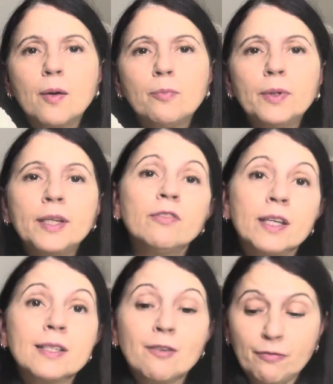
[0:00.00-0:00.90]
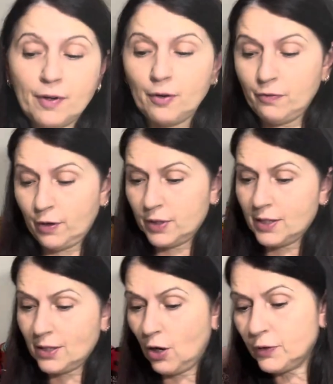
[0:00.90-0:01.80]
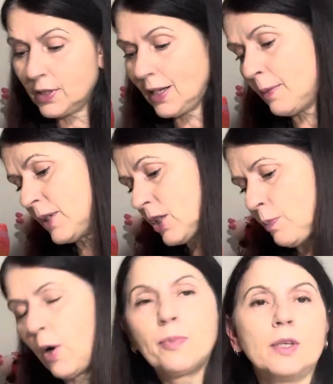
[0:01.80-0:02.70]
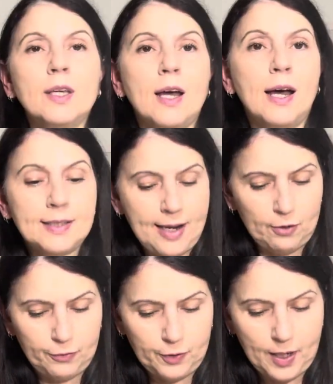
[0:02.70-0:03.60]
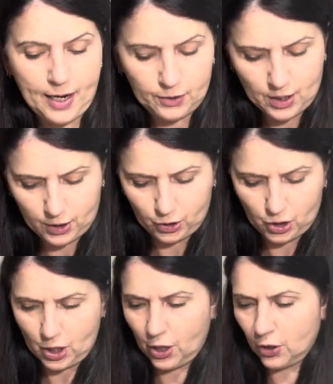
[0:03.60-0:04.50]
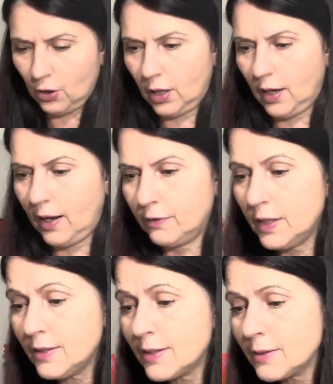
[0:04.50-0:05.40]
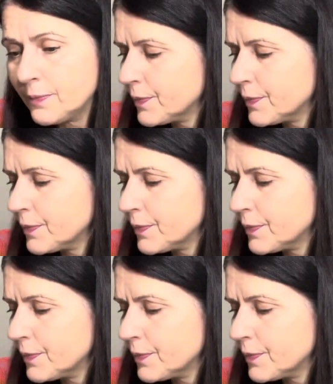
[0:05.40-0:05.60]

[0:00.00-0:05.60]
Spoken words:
but it is very, very soft. So let me just pop the yarn down for now so I can show you the Lovies.